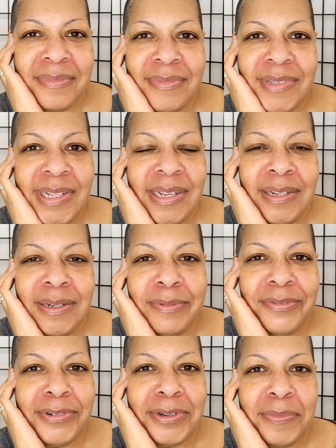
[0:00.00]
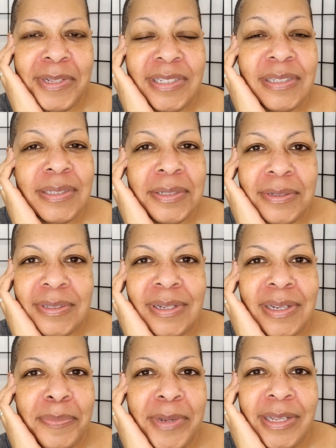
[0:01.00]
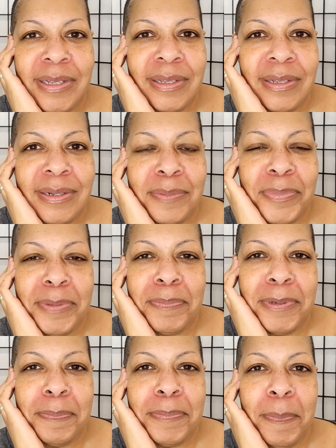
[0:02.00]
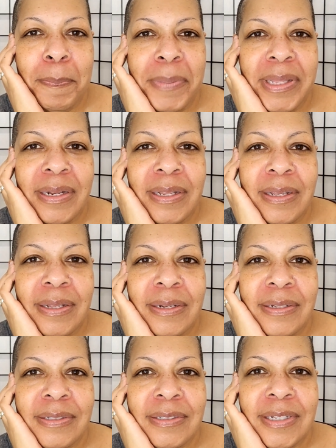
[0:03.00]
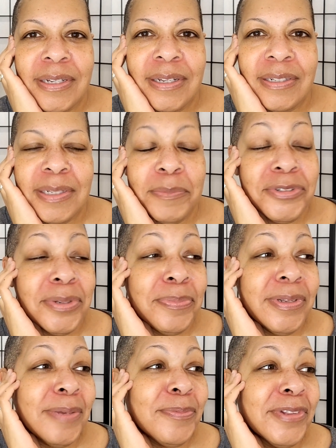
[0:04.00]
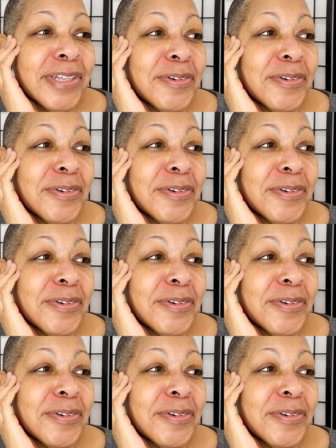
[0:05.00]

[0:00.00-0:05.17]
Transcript: did that come from? And it's still stuck in my head. Bennie and the Jets. I'm tripping. I'm really